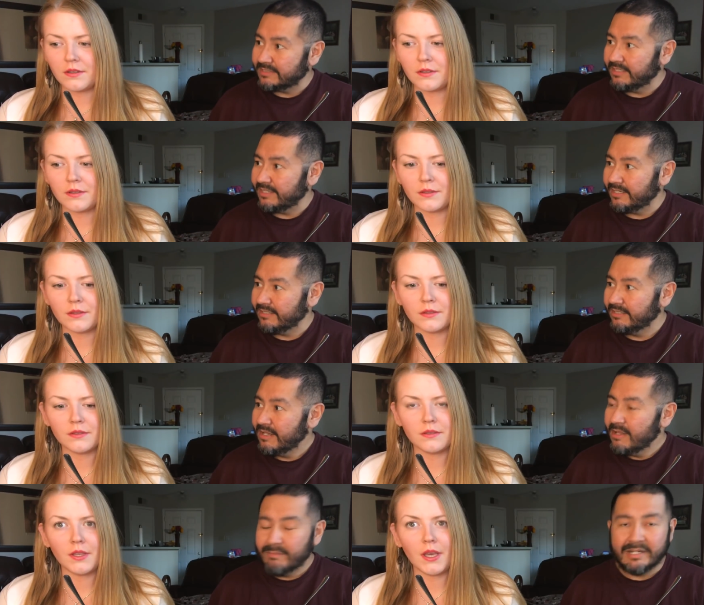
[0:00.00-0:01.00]
Speaker 1: down there,
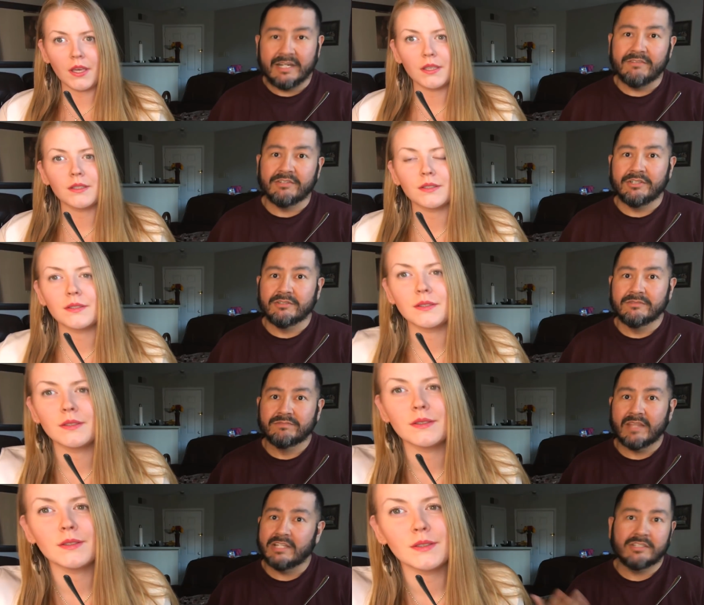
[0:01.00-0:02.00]
but I never do.
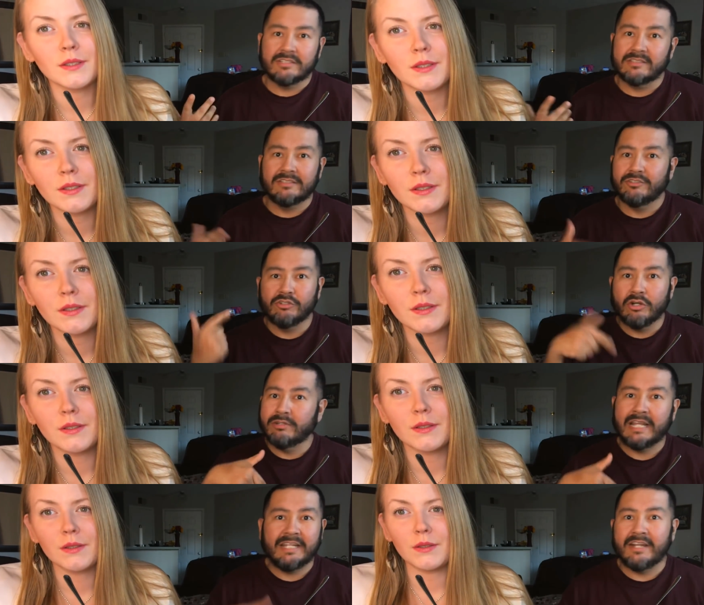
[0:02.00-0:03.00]
It's just, you go
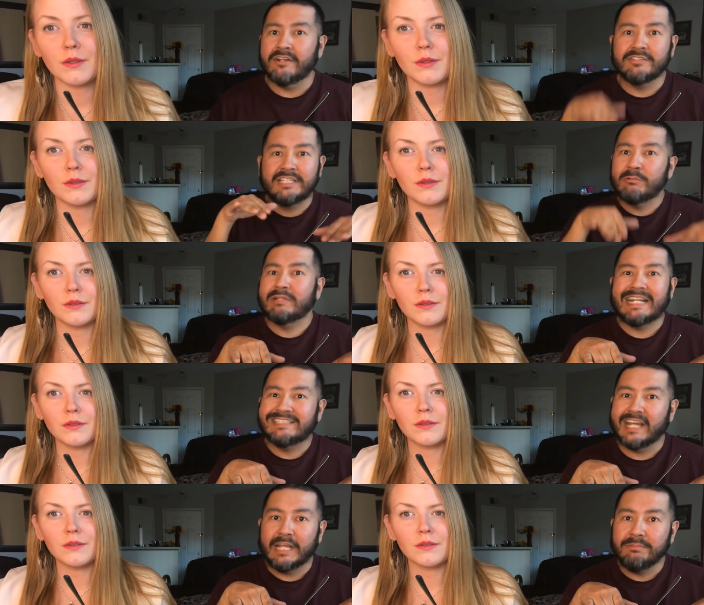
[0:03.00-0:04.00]
down there, see what I
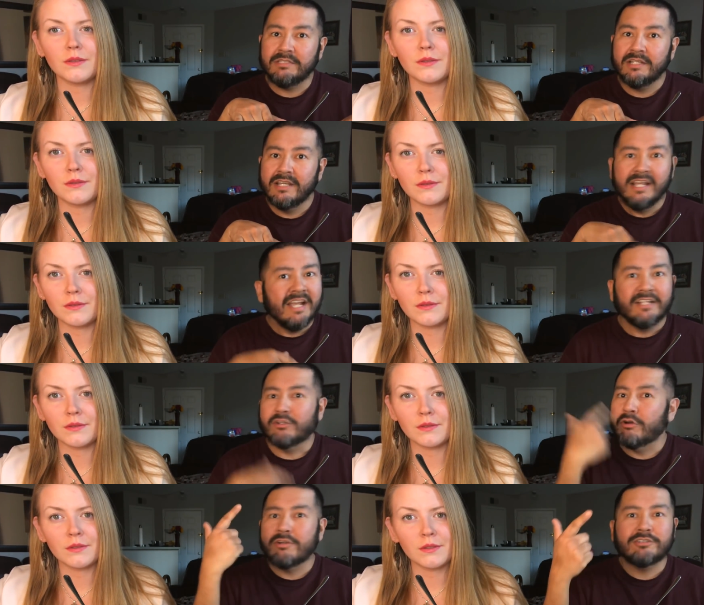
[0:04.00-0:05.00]
typed,
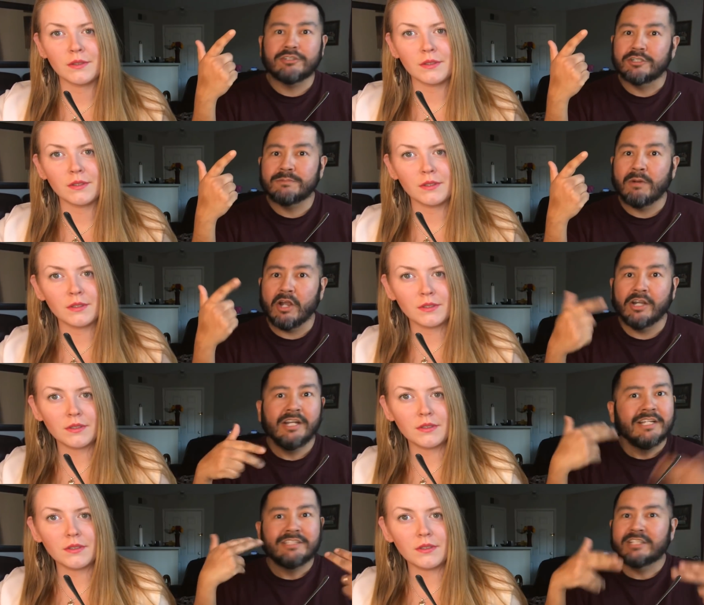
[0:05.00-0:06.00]
go to the search bar,
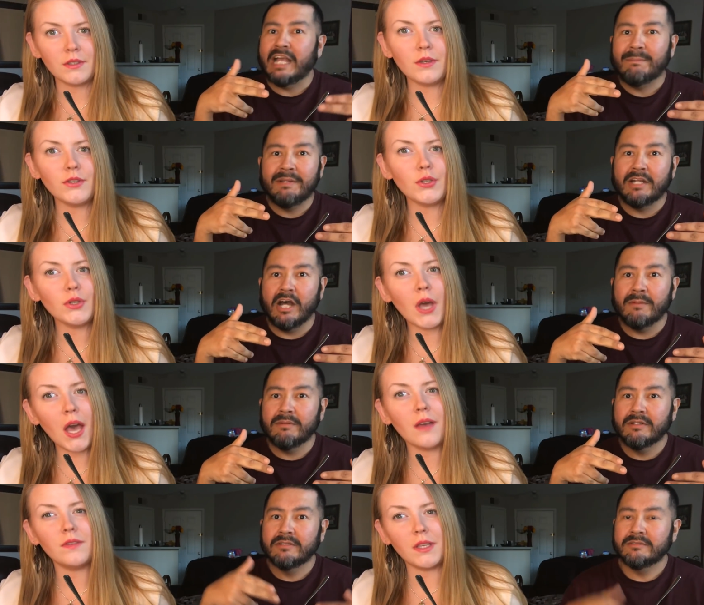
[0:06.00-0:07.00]
Speaker 2: type it up. You do
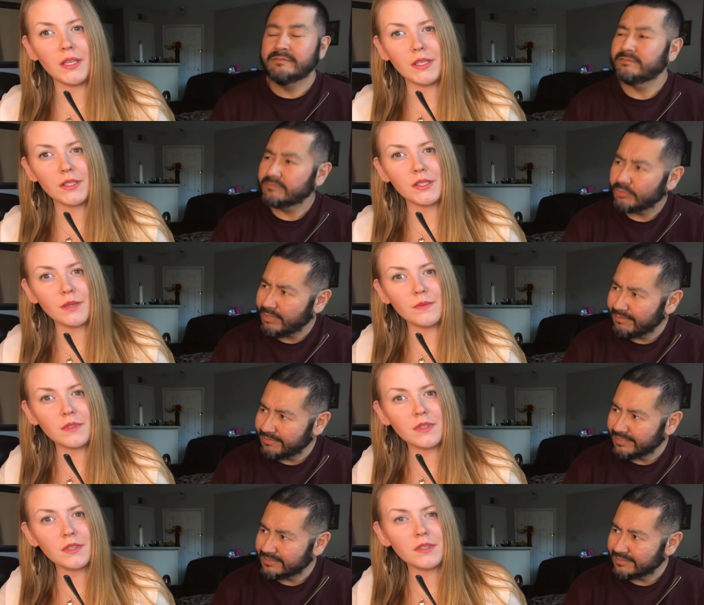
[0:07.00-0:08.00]
have links. Do I have
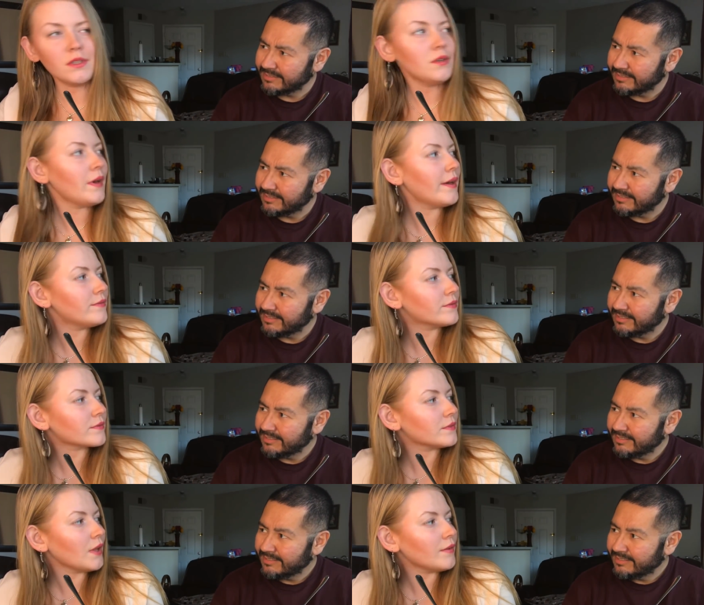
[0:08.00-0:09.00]
links? You have
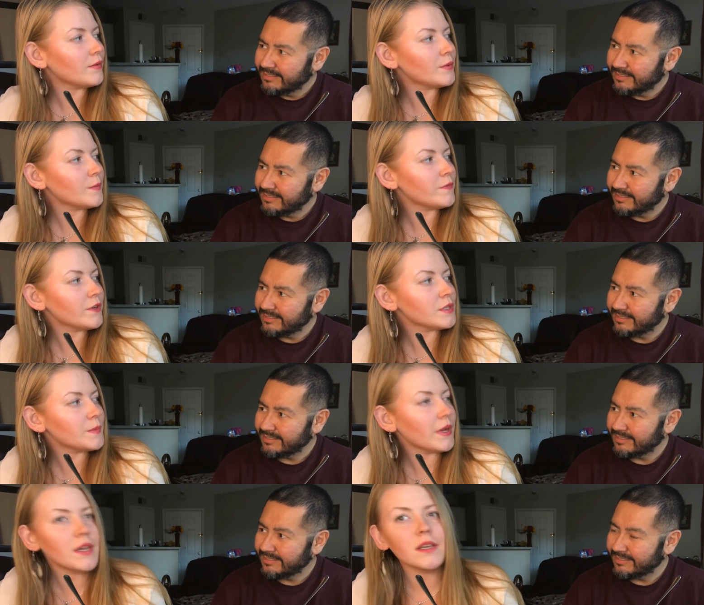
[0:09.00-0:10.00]
Love At
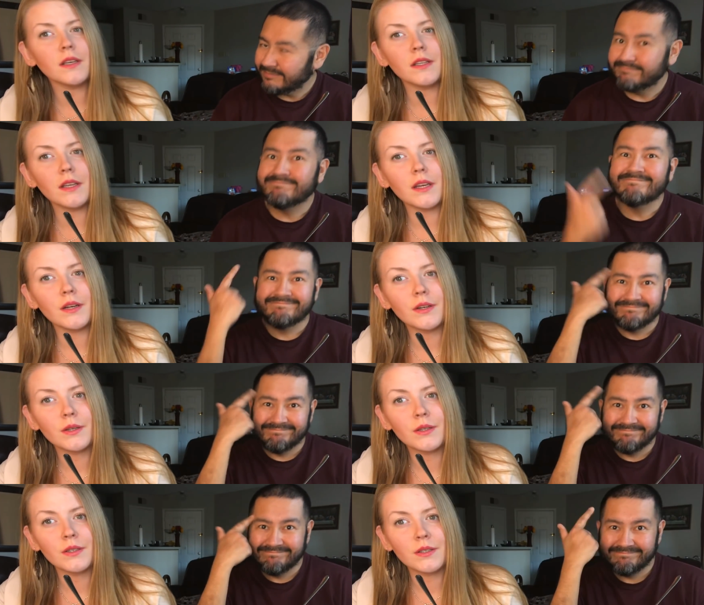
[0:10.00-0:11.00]
First Bite there.
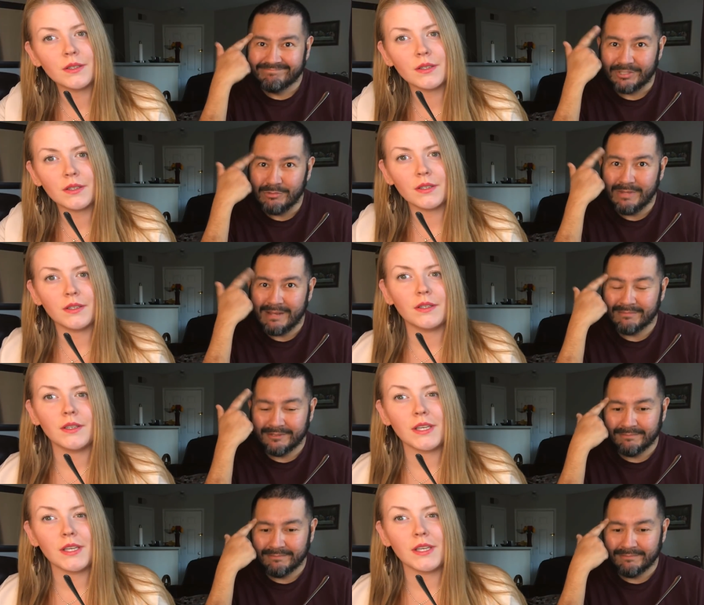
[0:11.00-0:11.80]
Speaker 1: You remember.